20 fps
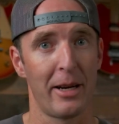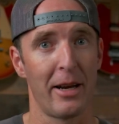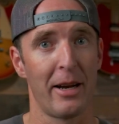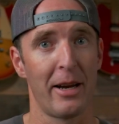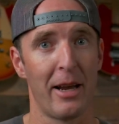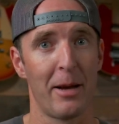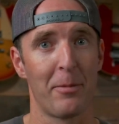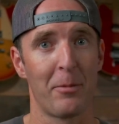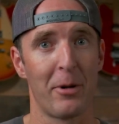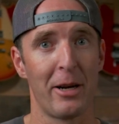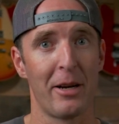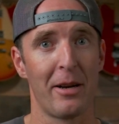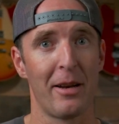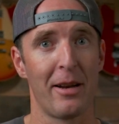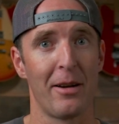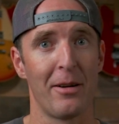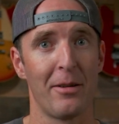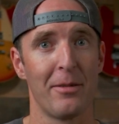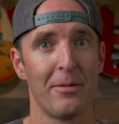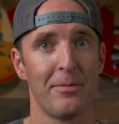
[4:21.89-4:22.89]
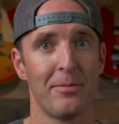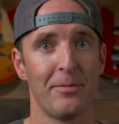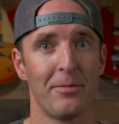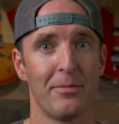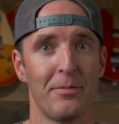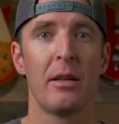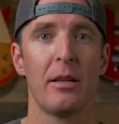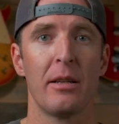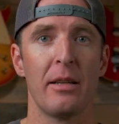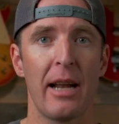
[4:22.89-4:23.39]
I am right now.
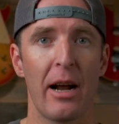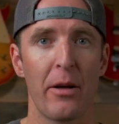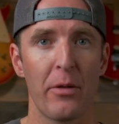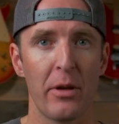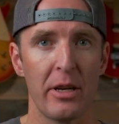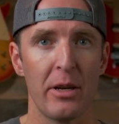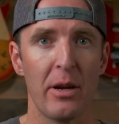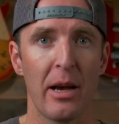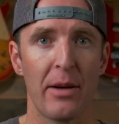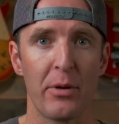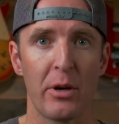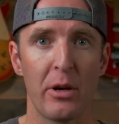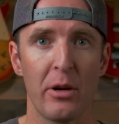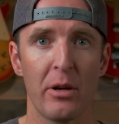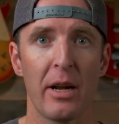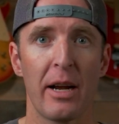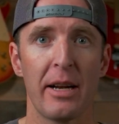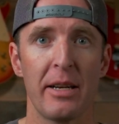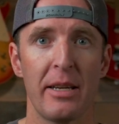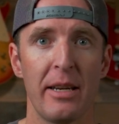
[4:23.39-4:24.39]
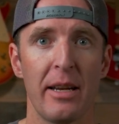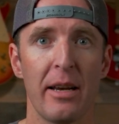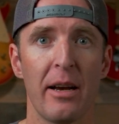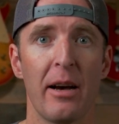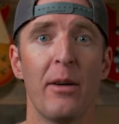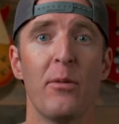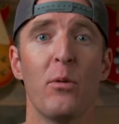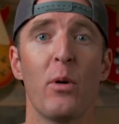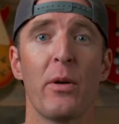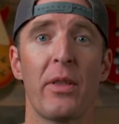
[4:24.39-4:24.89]
Now that you have a good idea
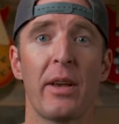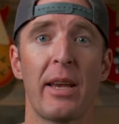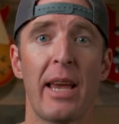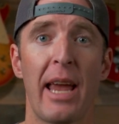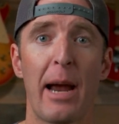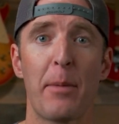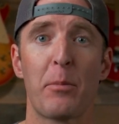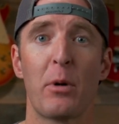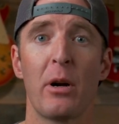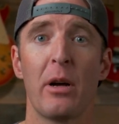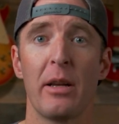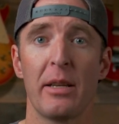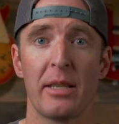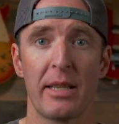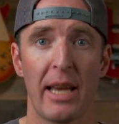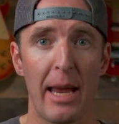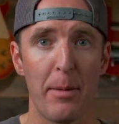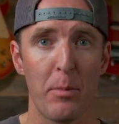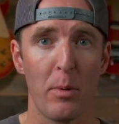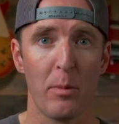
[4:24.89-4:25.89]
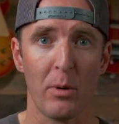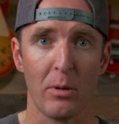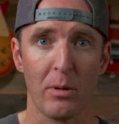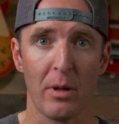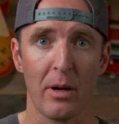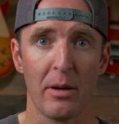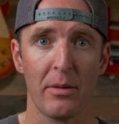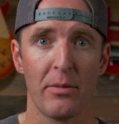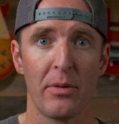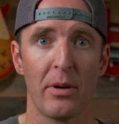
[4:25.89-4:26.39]
of what the camera is capable
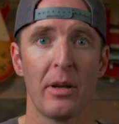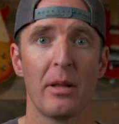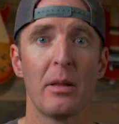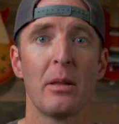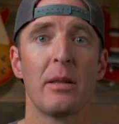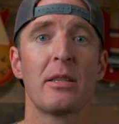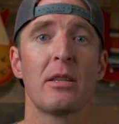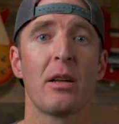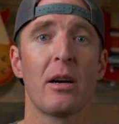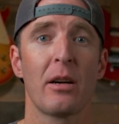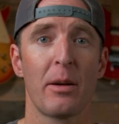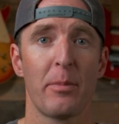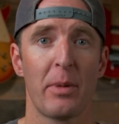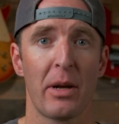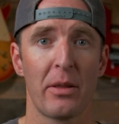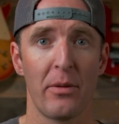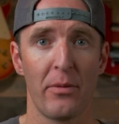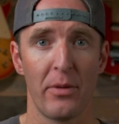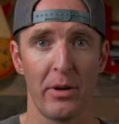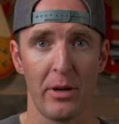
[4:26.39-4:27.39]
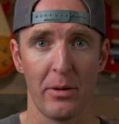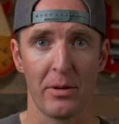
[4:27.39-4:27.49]
of, let's talk about the video